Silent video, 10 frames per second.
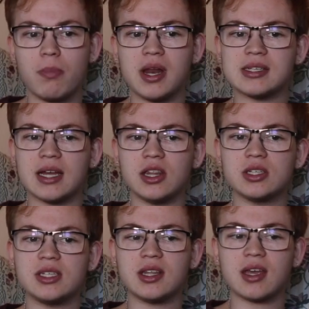But as I
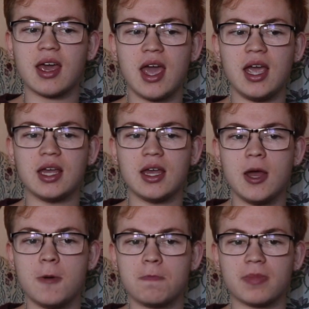looked at the cake,
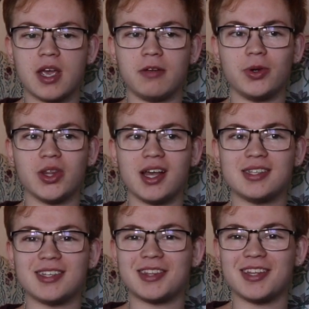I
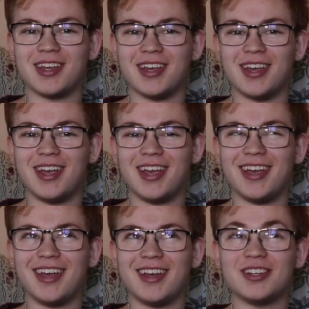realized that
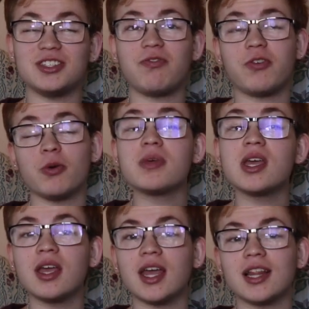for
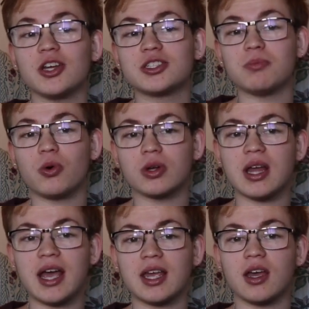me, it looked more
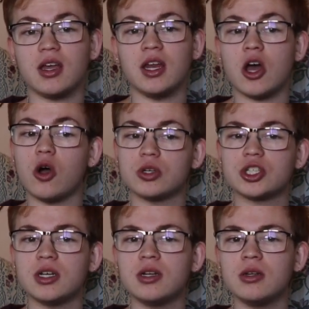like an
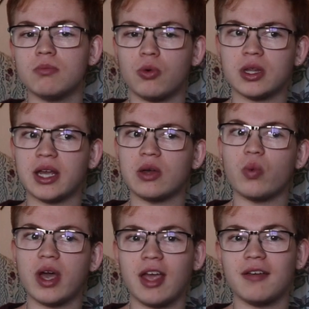ocean, more like
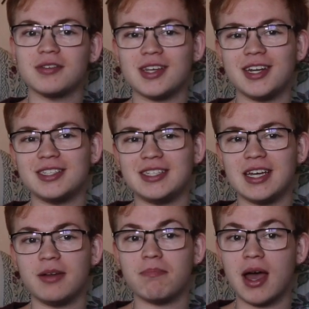waves than it
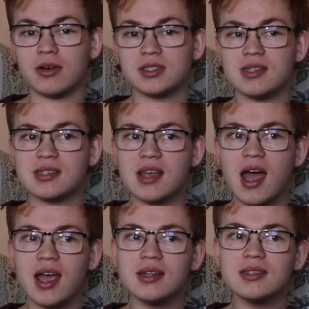did
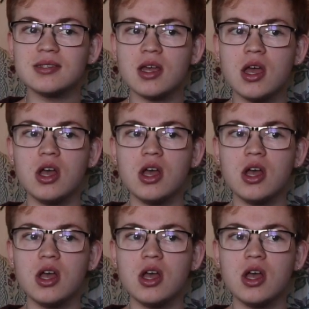mountainsides.